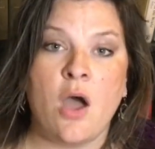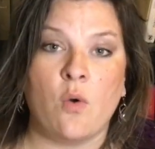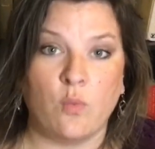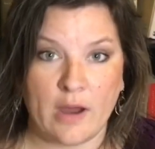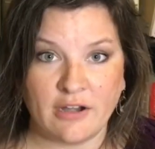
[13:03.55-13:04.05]

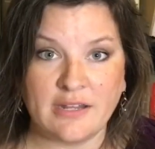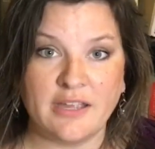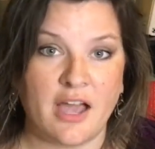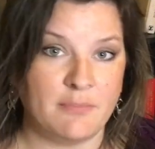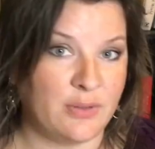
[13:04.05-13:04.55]
Where did
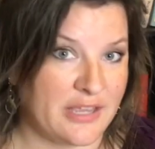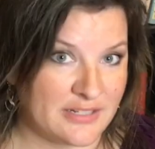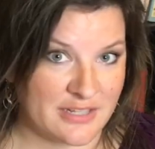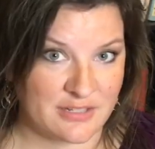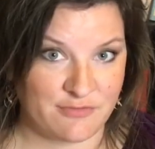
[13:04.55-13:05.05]
God
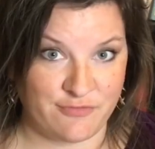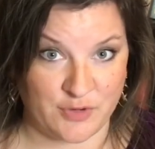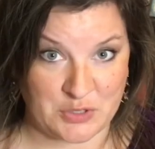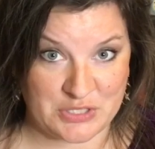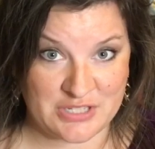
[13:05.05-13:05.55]
place us
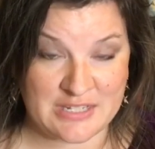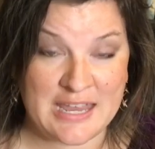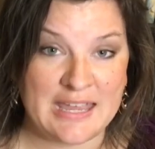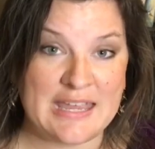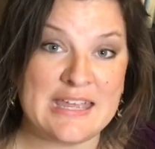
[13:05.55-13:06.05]
first?
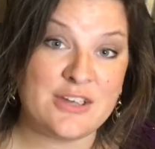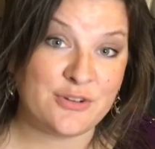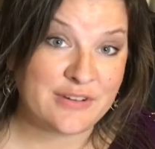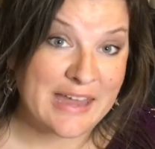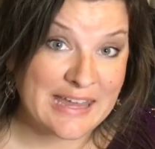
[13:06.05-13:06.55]
He
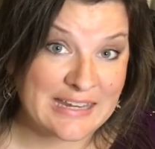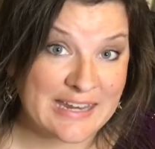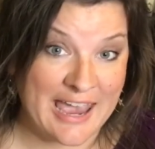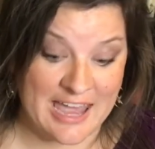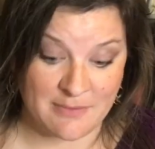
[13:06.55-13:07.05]
created
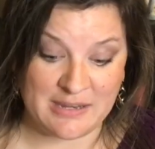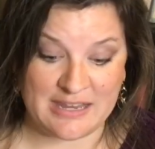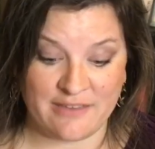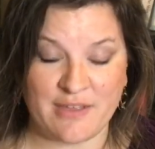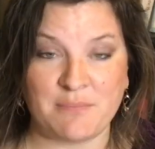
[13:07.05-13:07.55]
Adam and
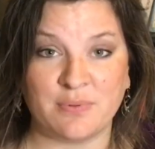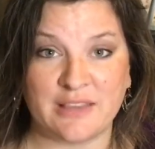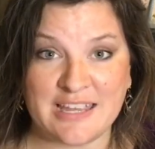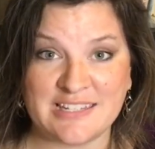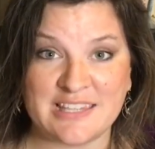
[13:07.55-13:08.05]
Eve and
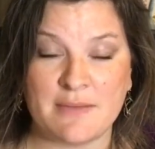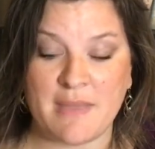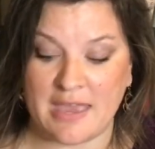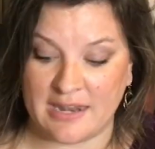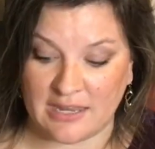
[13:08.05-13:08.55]
placed
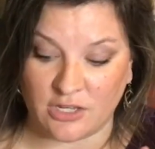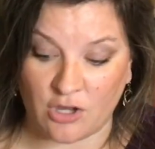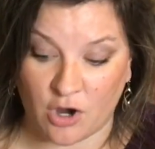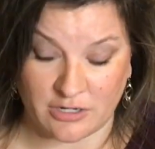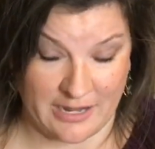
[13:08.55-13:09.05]
them in a
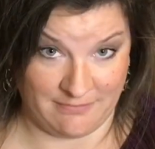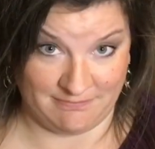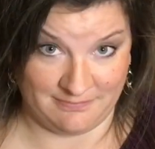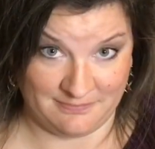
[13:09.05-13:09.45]
garden.